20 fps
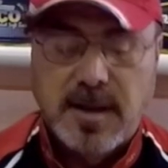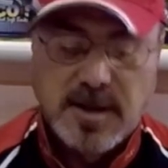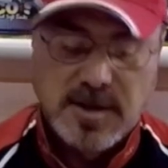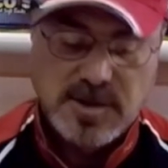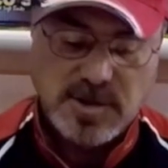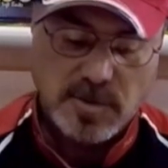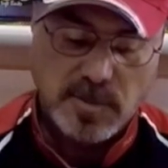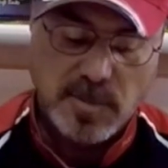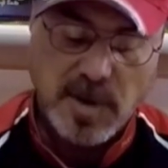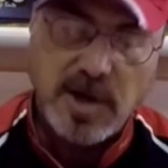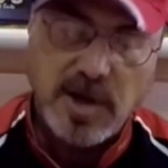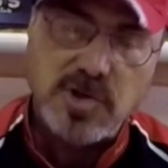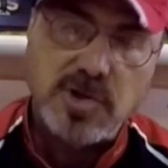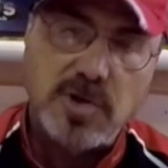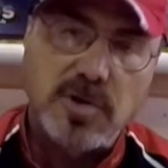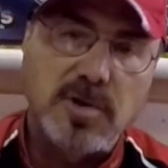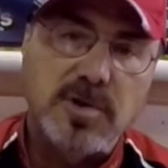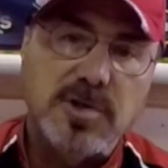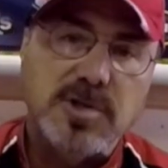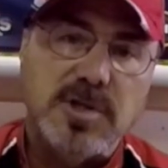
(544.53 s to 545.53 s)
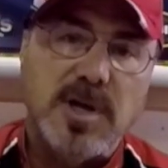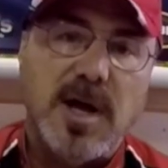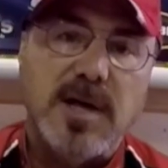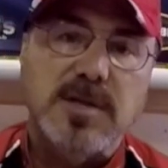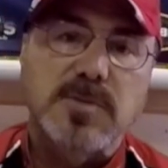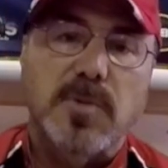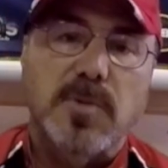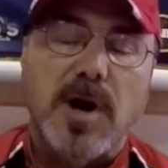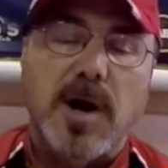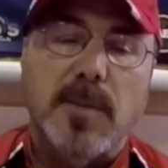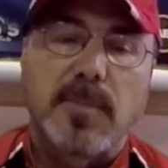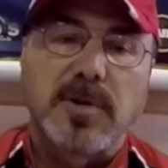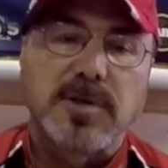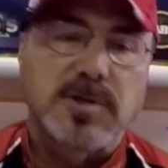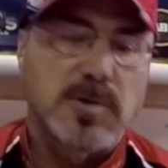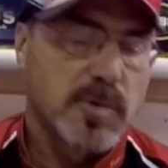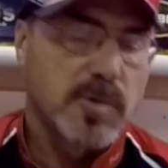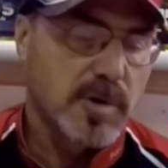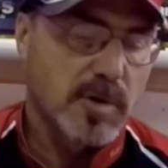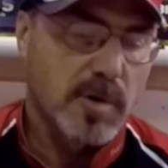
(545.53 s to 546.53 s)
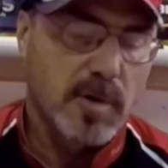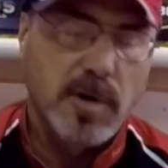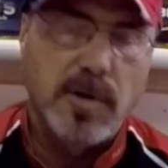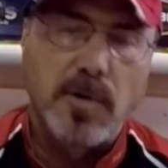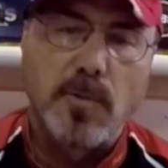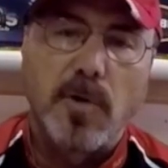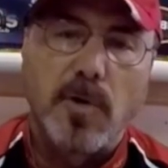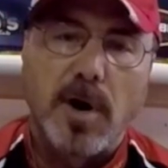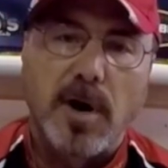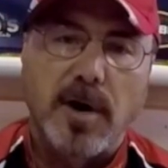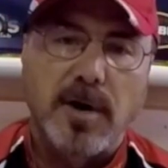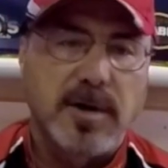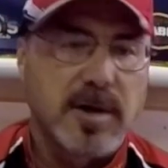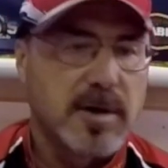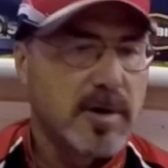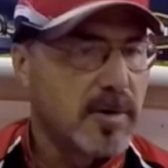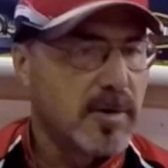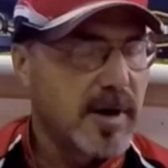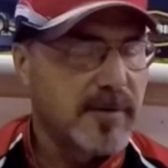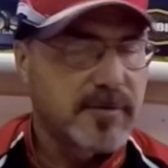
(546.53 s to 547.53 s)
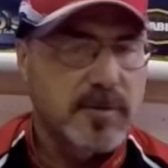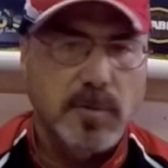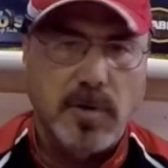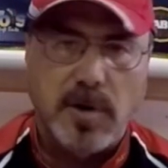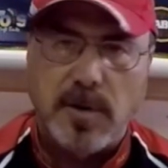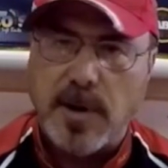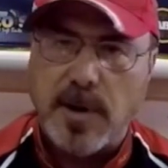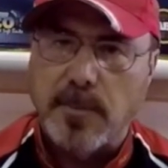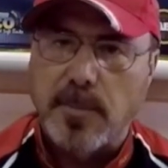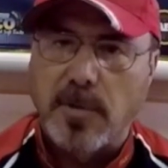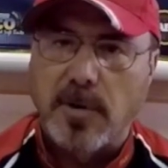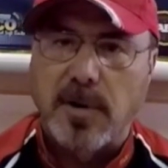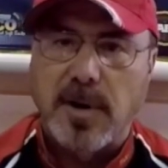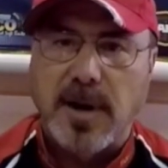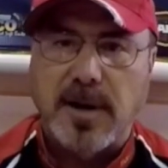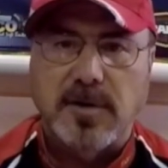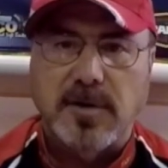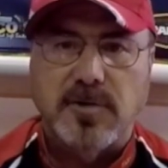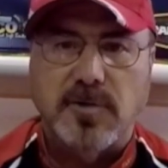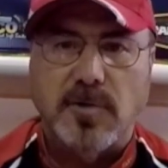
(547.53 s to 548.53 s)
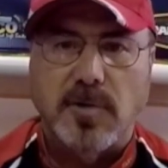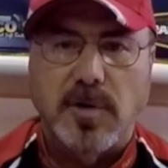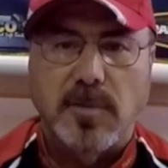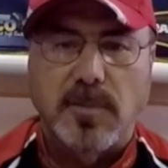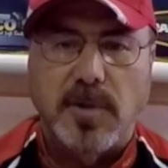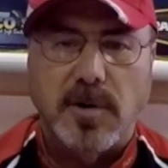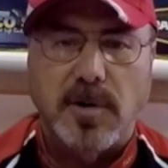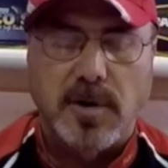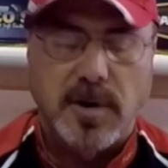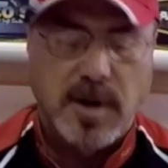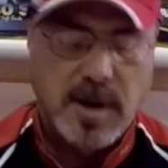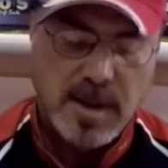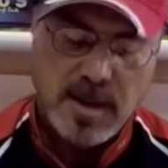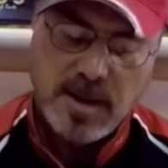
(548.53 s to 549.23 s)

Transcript: So make sure you're sized properly so when you're on the water, you don't have to worry about burning out your trolling motor.